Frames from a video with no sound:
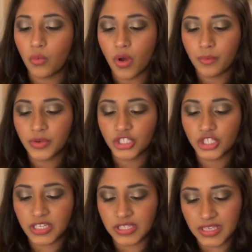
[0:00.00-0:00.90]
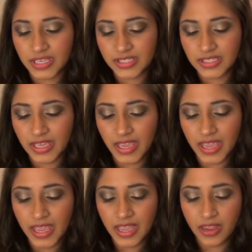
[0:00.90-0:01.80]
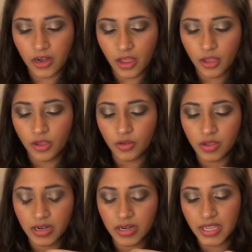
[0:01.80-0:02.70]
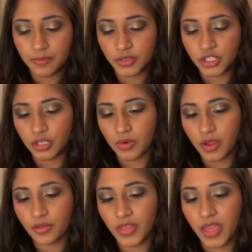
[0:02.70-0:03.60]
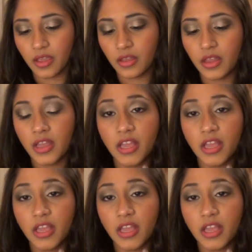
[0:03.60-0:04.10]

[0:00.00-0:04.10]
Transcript: One was just this Inglow lip duo thing.